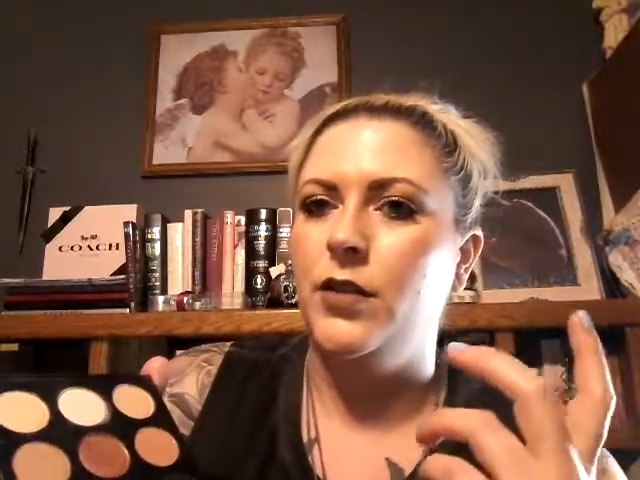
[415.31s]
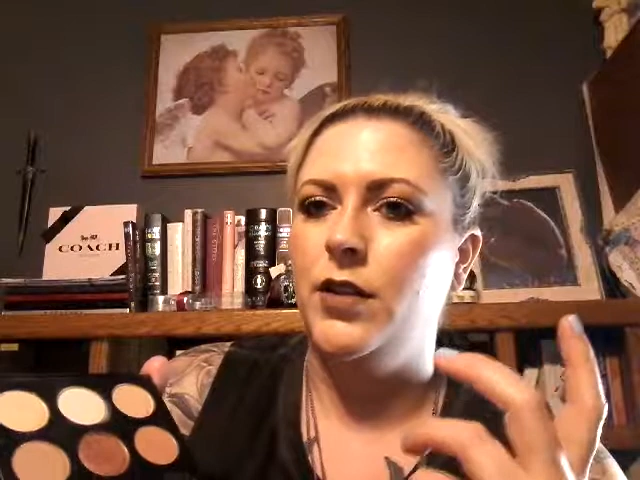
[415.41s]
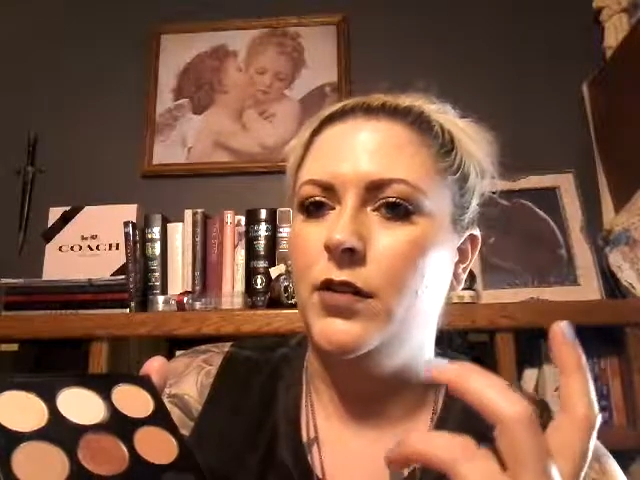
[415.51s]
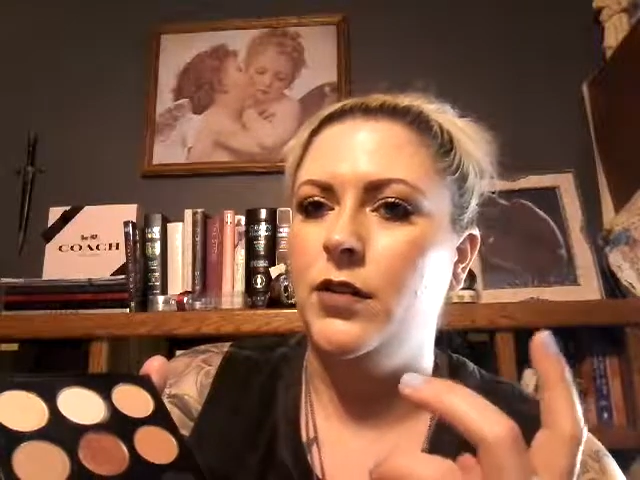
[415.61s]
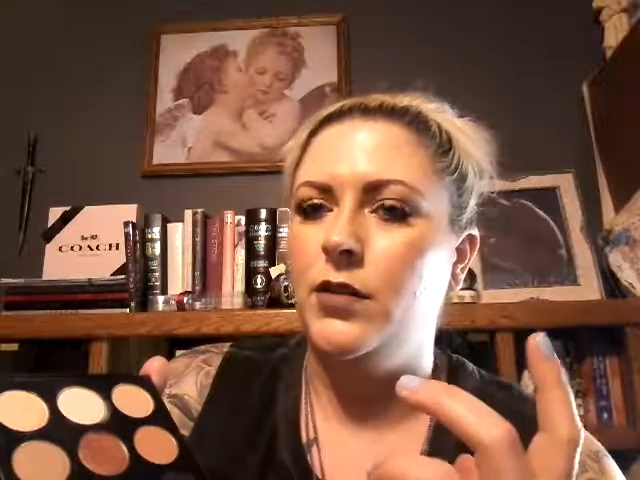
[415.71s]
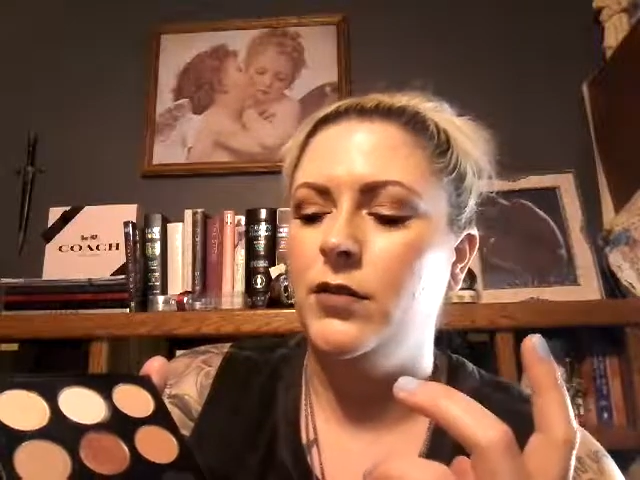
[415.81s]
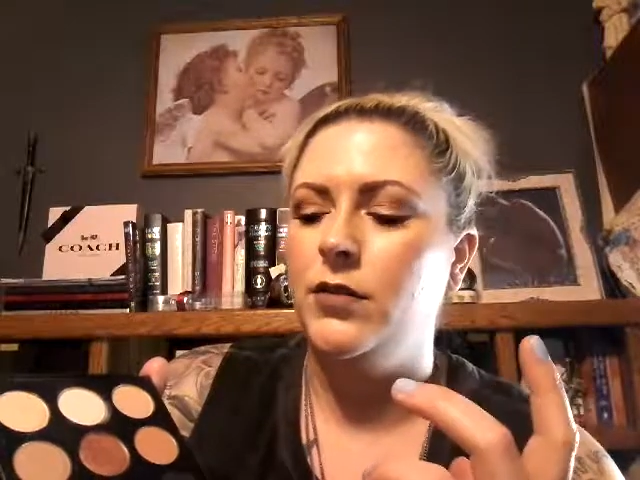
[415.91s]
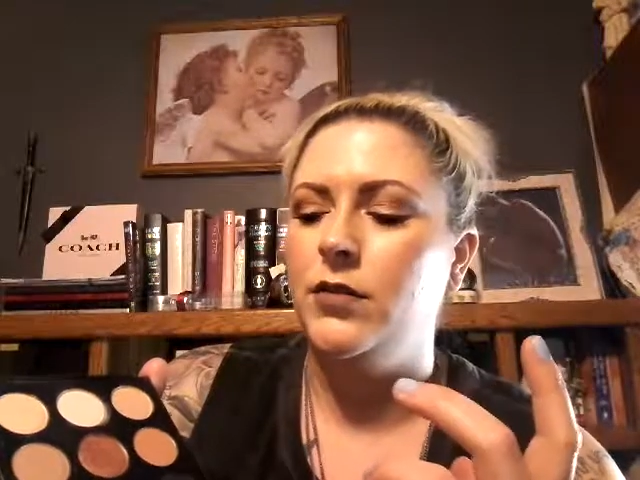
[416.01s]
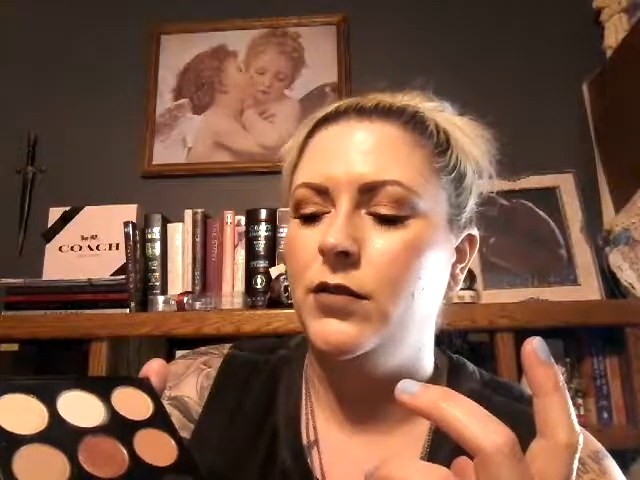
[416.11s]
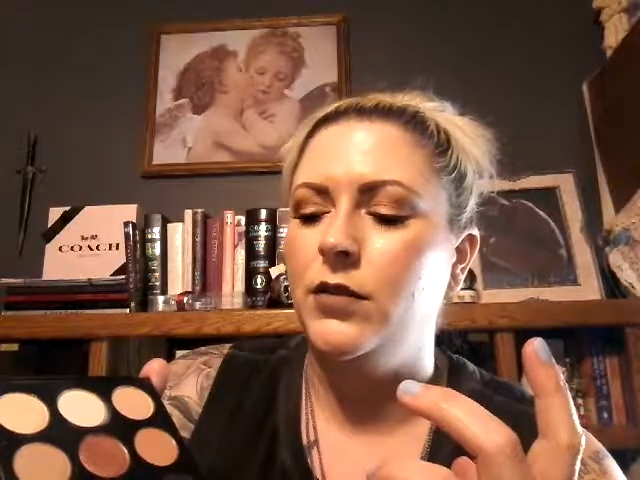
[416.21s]
and,
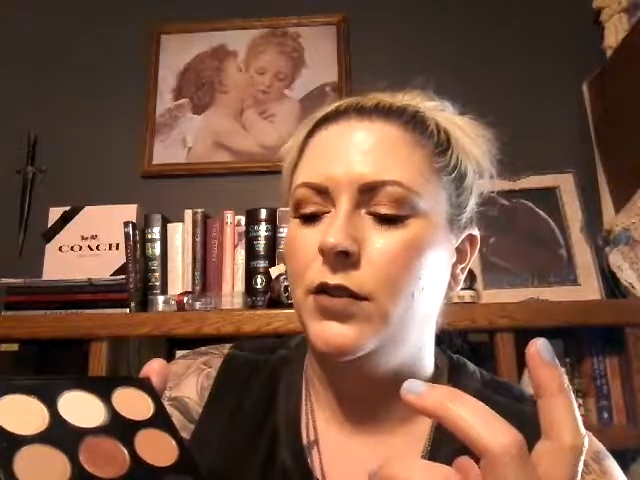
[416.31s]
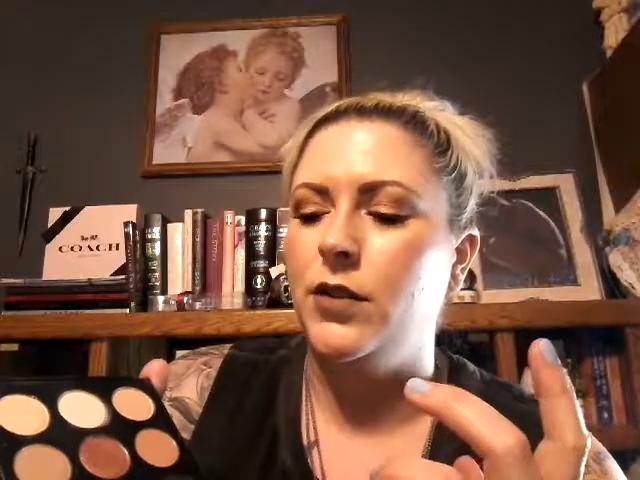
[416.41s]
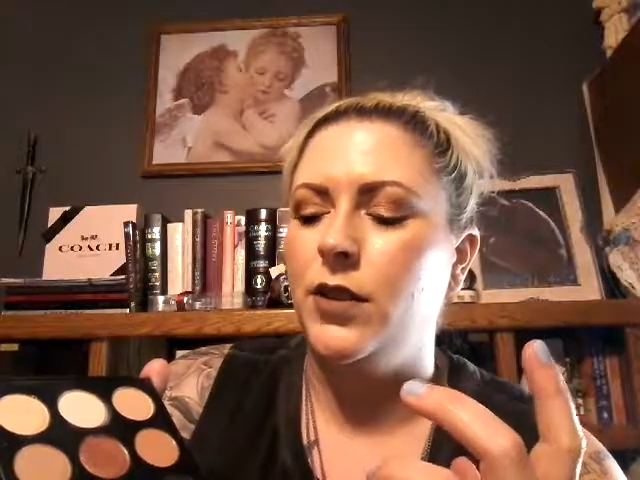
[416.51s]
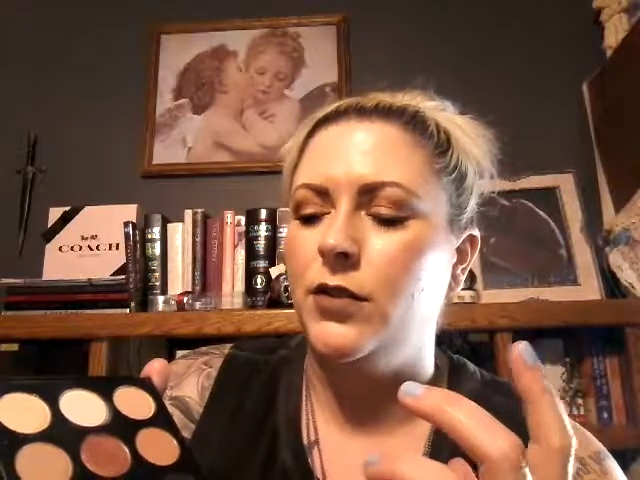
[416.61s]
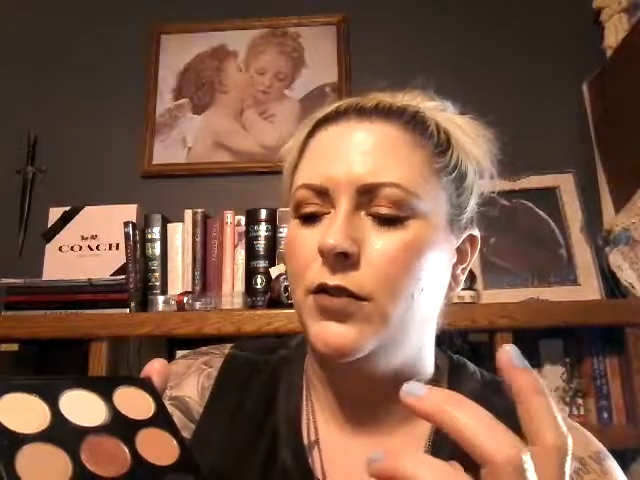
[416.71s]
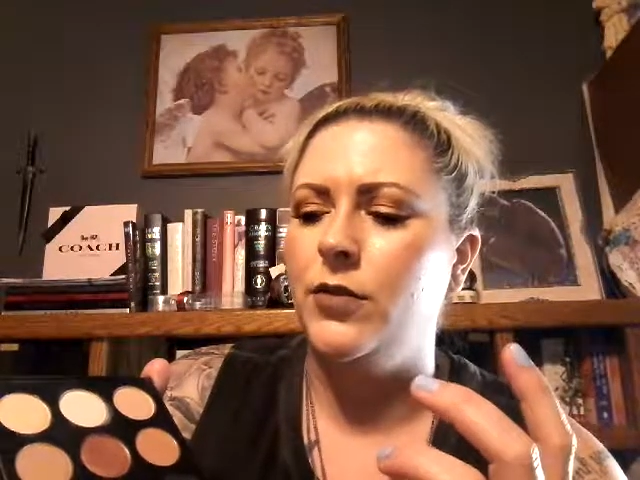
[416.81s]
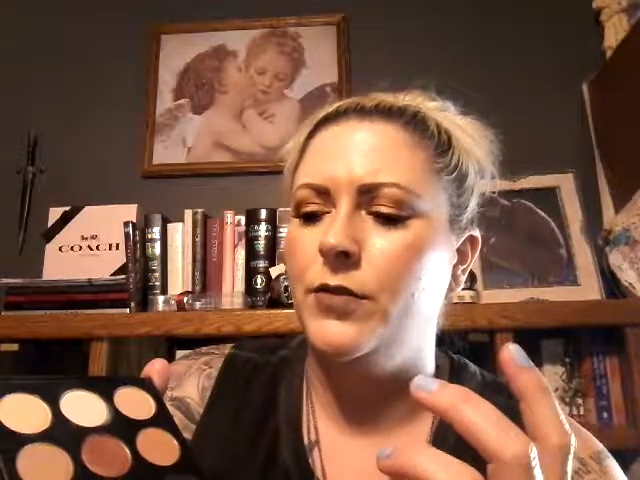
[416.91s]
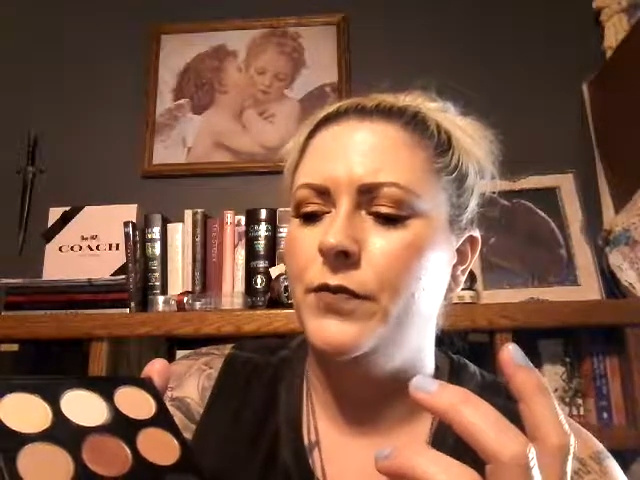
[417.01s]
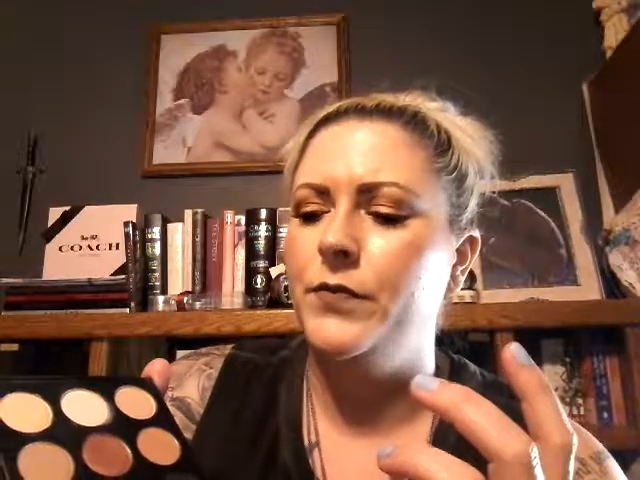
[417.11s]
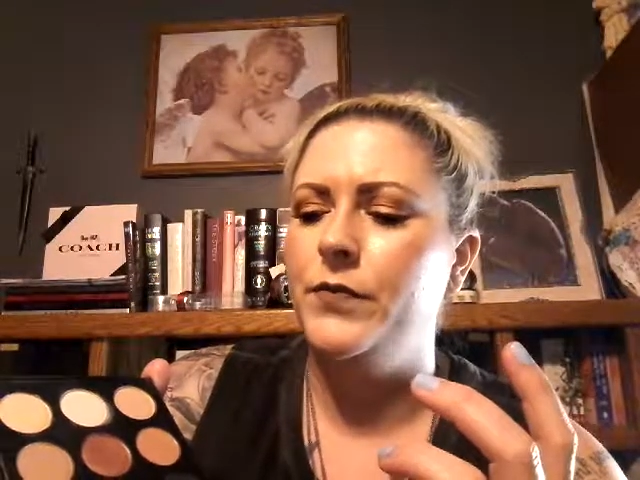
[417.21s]
like, I don't know,